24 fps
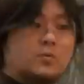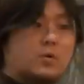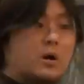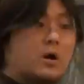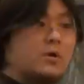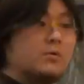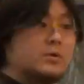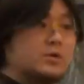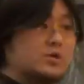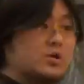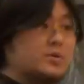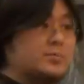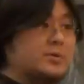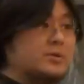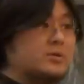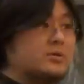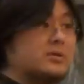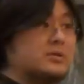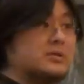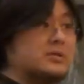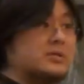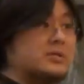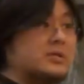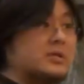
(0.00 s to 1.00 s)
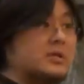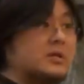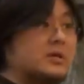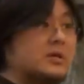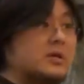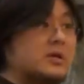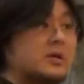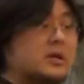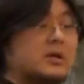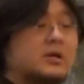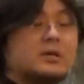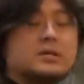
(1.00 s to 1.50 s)
wall was open, you can see
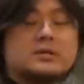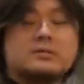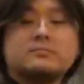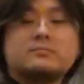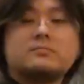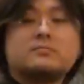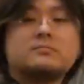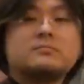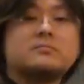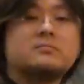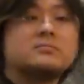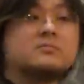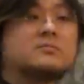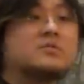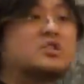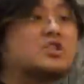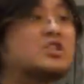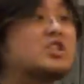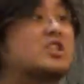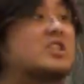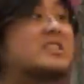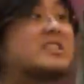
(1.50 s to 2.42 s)
it. She